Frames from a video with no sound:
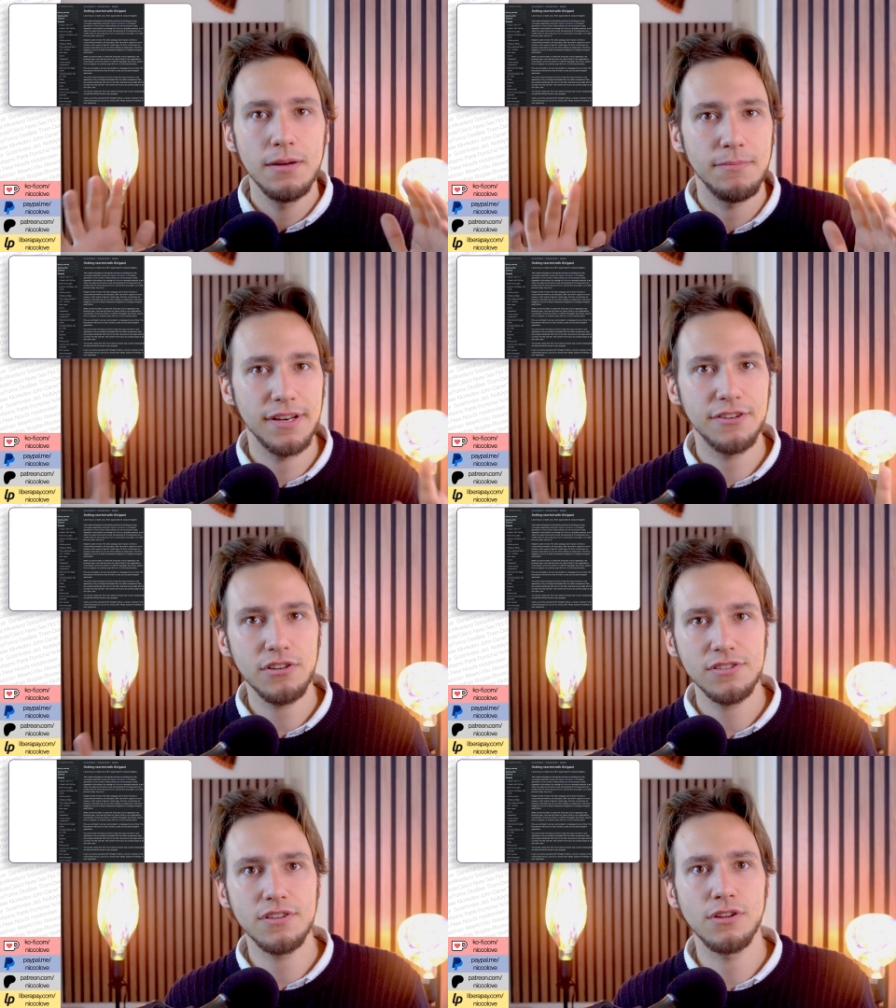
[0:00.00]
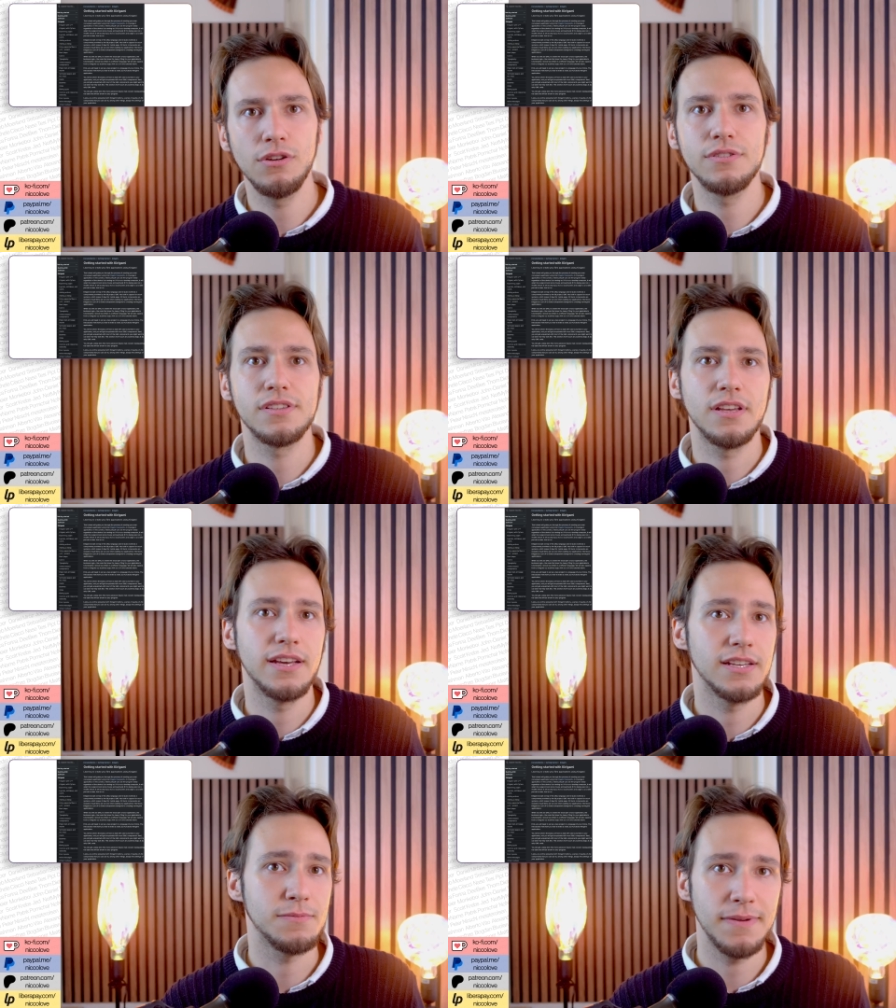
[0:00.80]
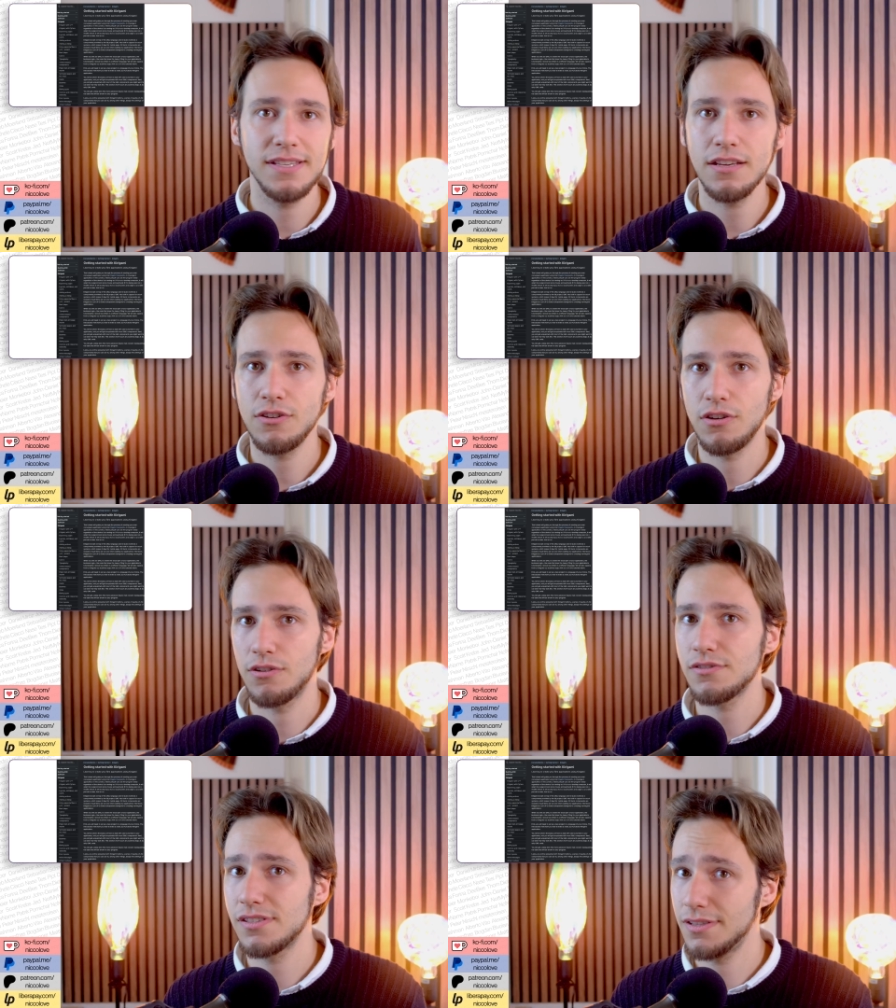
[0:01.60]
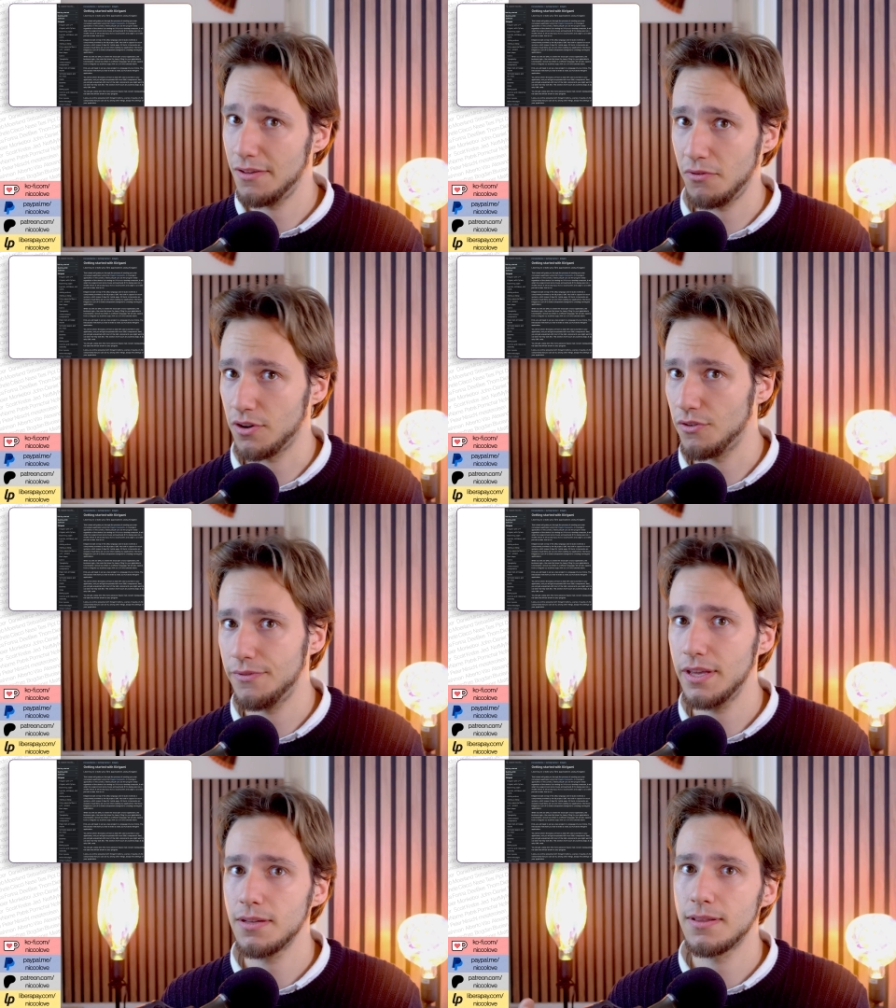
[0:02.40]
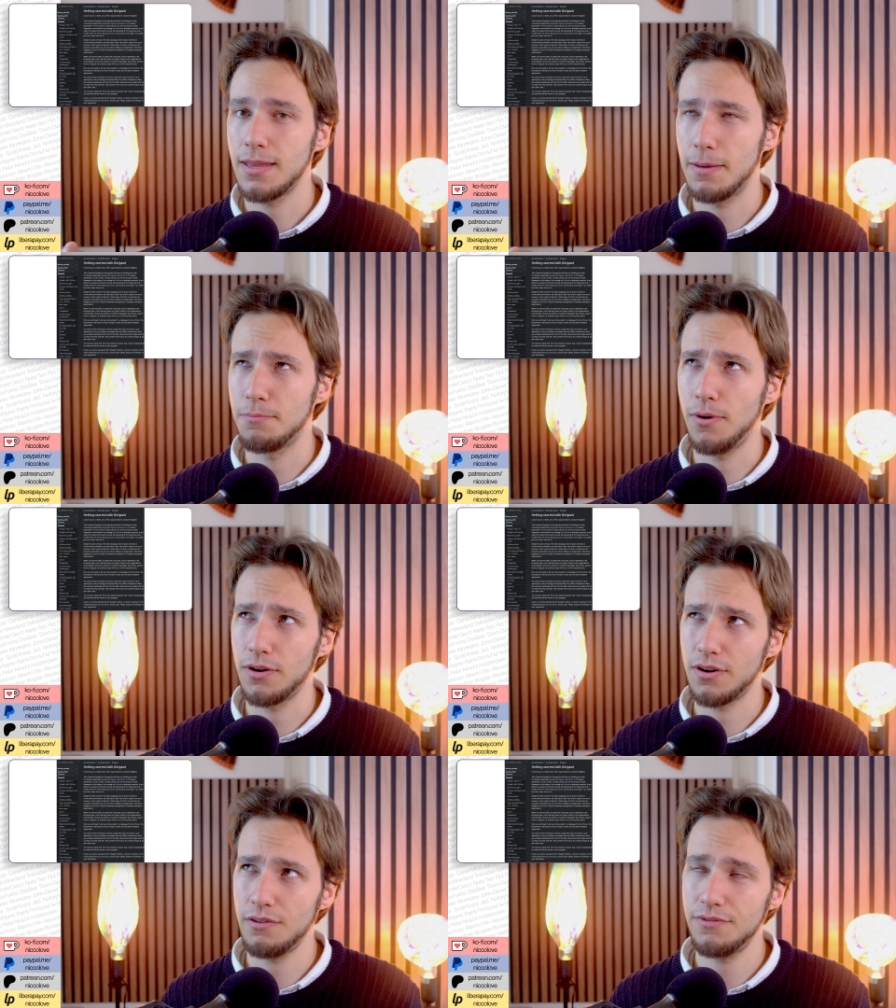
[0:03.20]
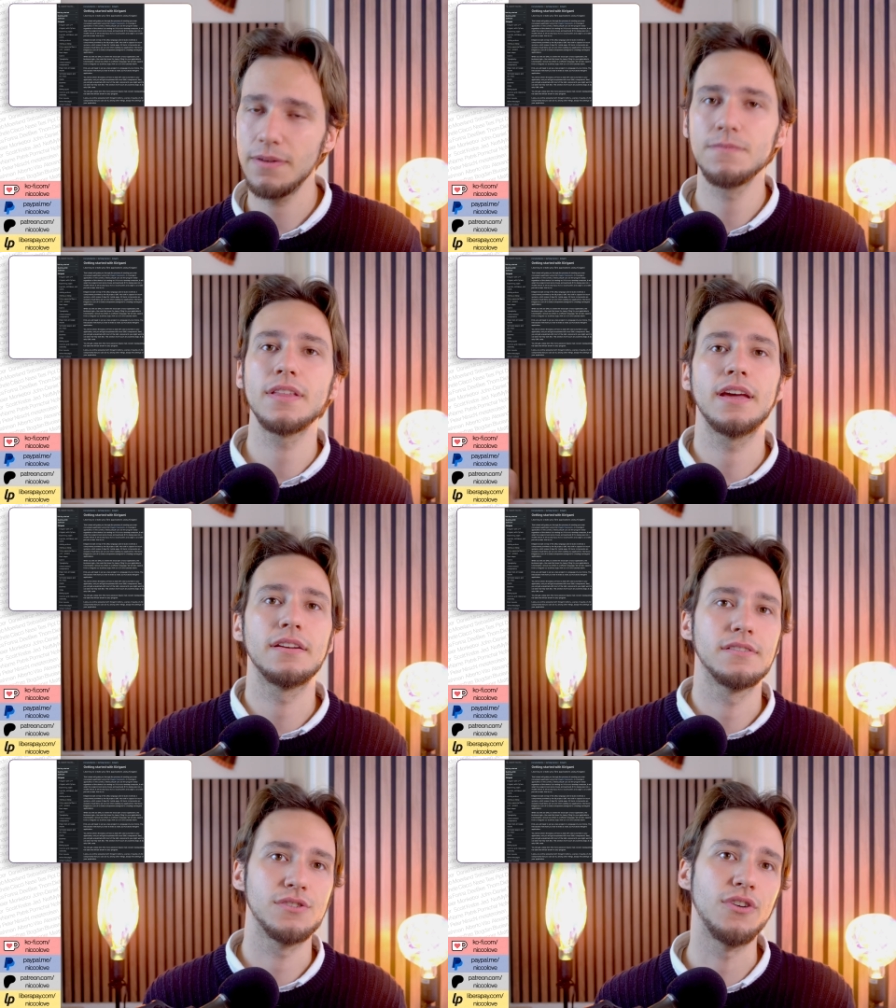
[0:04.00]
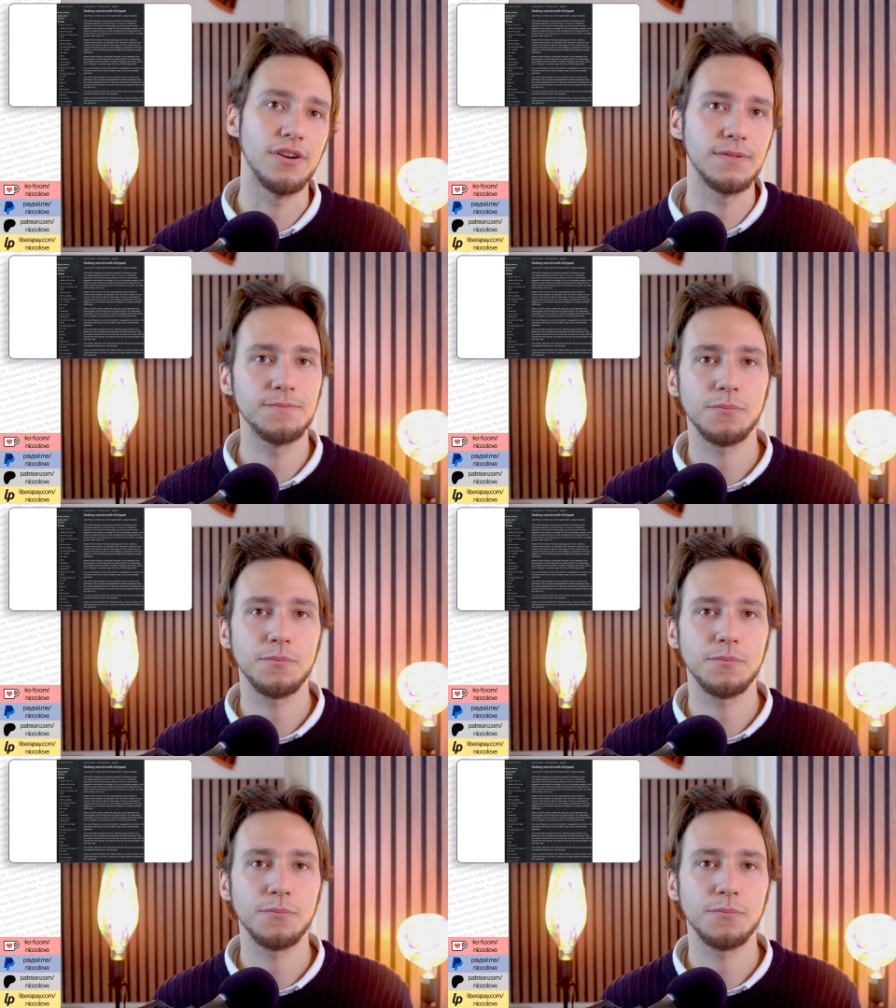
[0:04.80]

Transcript: But it also includes spacing, colors, typography, and so on.